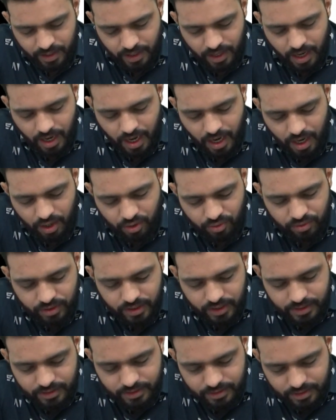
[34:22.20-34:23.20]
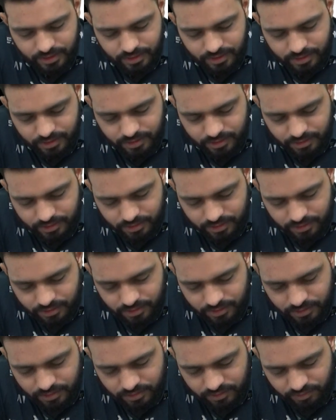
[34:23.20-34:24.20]
how does this
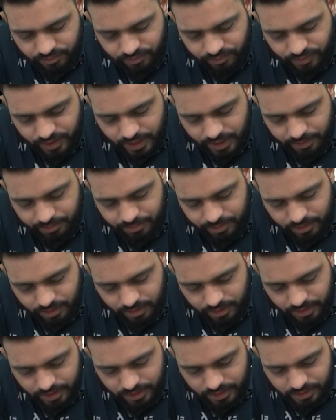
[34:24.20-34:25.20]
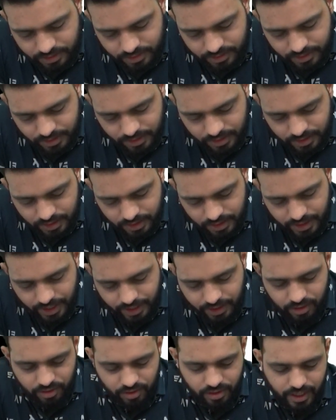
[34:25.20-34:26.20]
fiber reach ciliary ganglion?